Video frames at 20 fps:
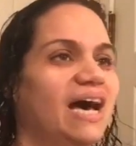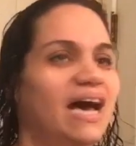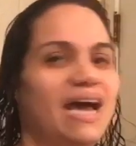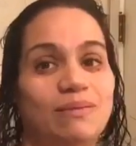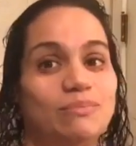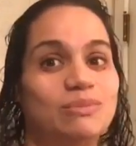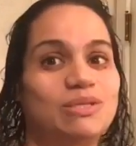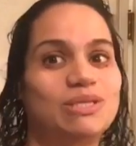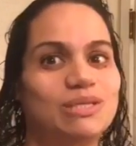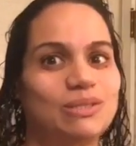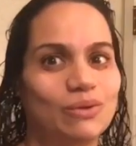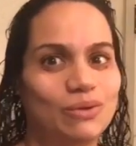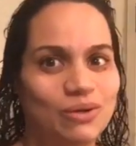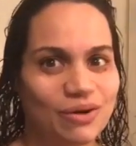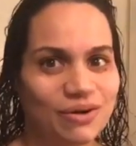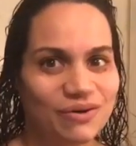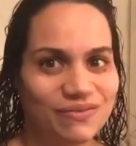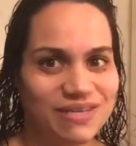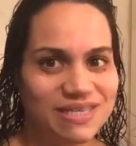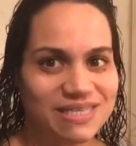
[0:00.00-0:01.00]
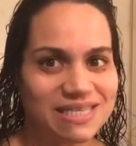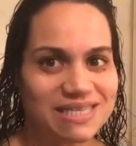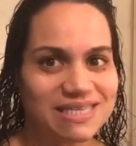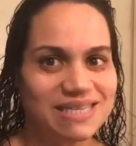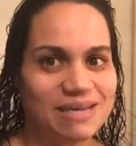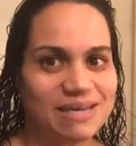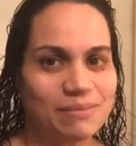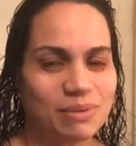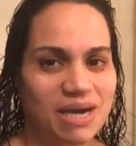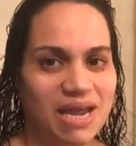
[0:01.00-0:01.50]
I'm so nervous
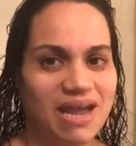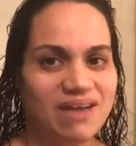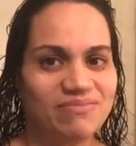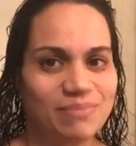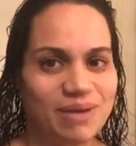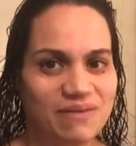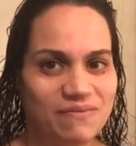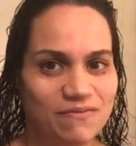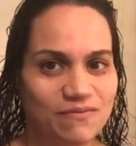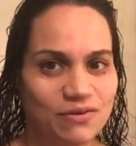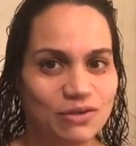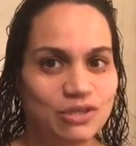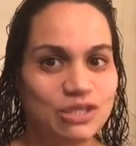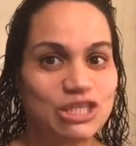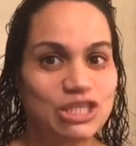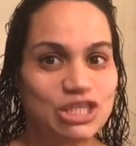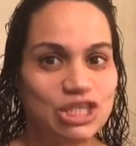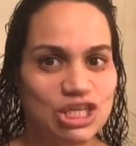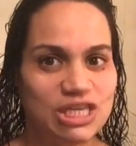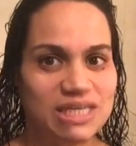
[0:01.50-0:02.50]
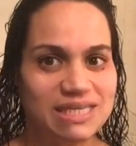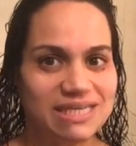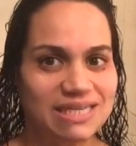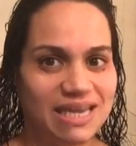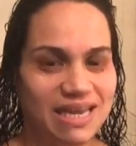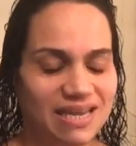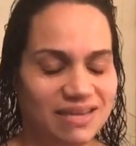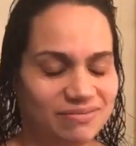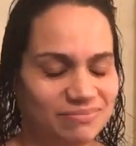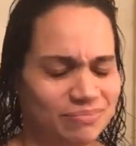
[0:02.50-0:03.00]
because I'm gonna have my first cheat
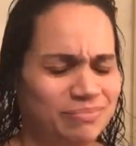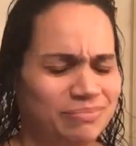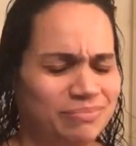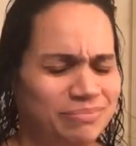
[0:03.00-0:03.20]
day